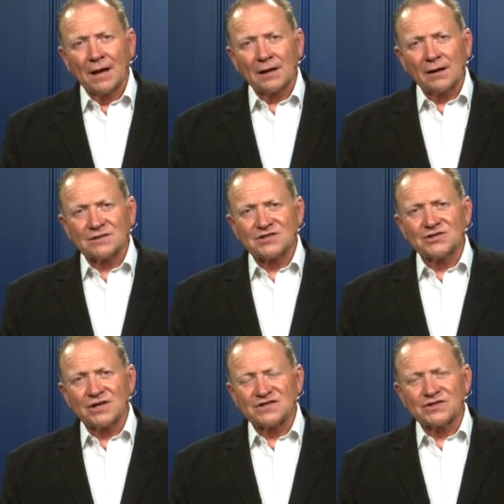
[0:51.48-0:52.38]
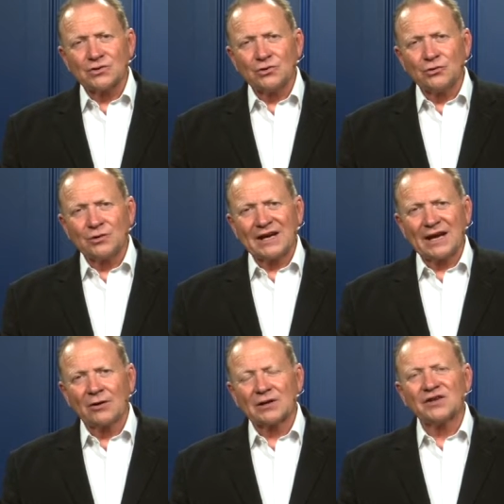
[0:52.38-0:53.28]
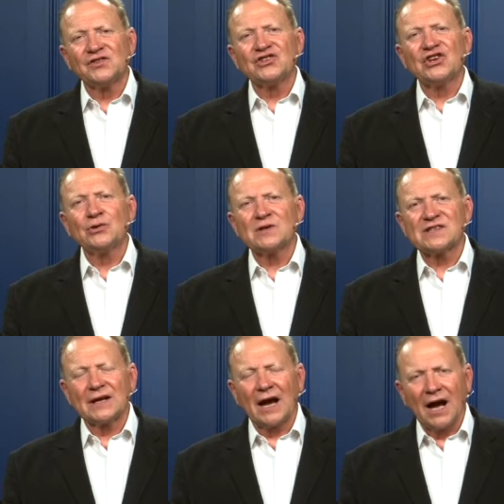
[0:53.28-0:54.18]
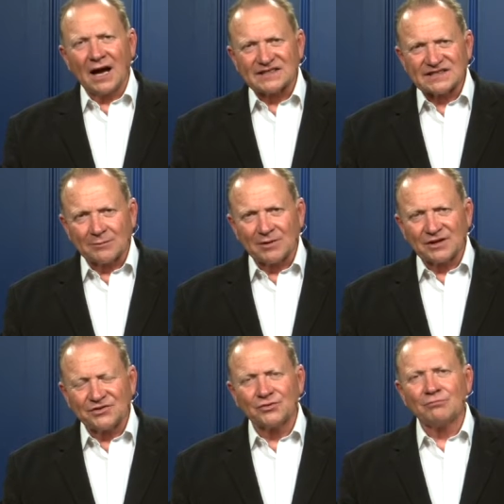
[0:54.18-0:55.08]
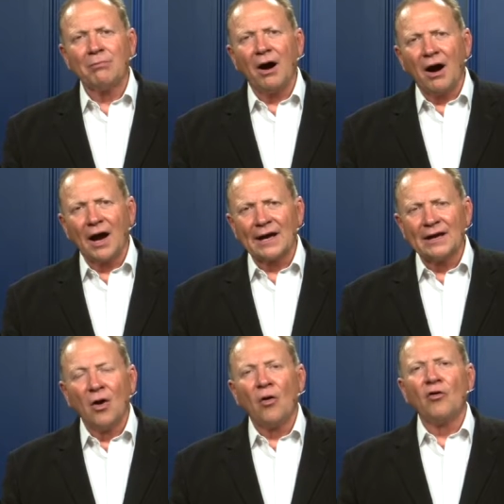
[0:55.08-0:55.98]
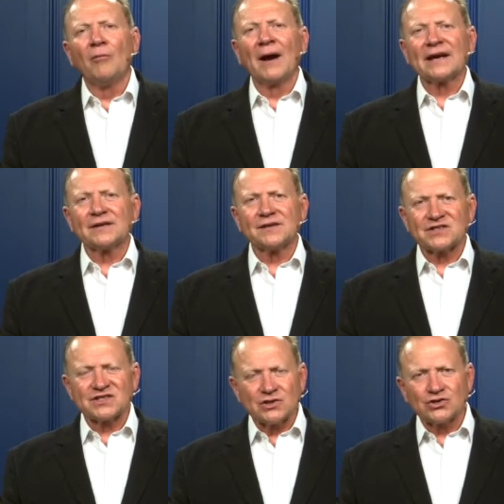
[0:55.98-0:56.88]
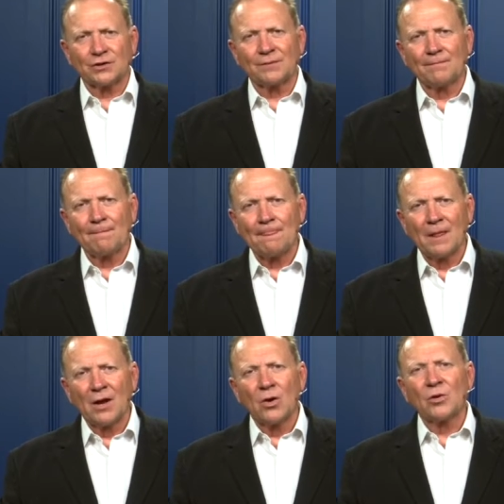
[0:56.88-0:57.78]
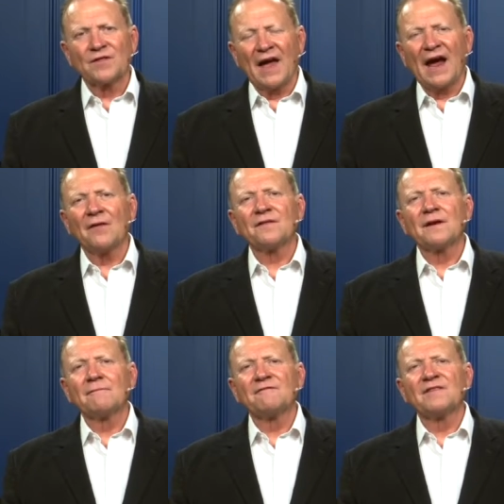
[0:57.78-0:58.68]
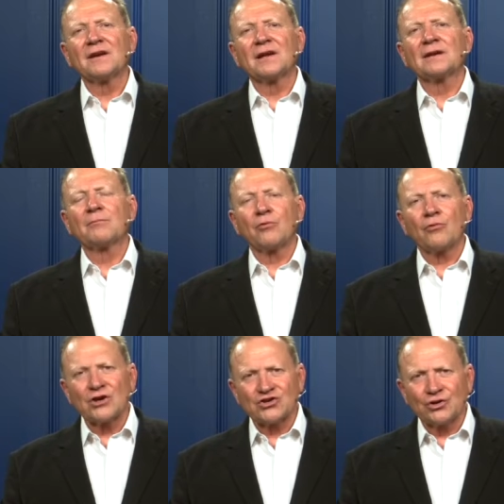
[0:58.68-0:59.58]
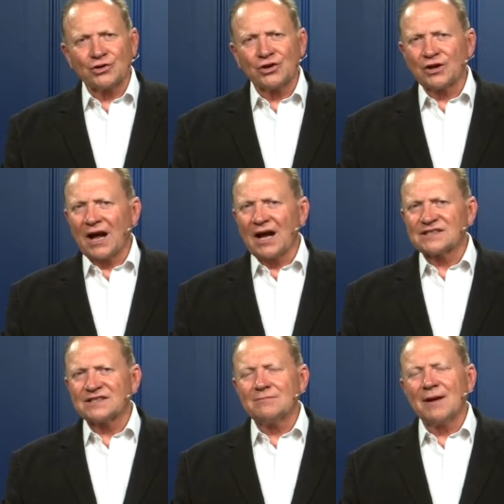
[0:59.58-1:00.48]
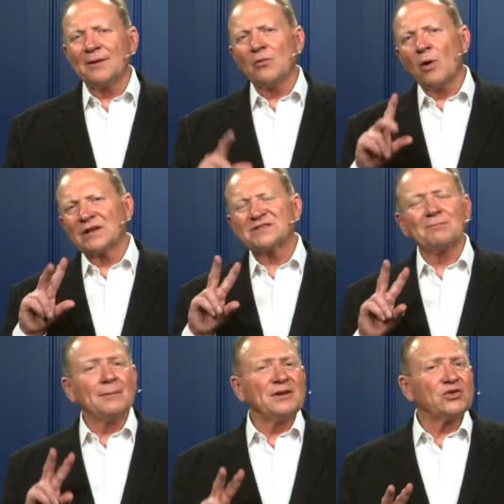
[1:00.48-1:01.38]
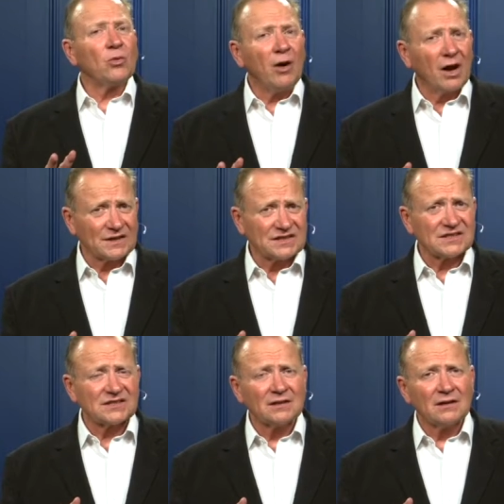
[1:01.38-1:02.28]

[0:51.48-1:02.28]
Can I suggest to you, you cannot continuously ask somebody to buy or make a decision without them feeling pressured. You can ask them maybe once, maybe twice.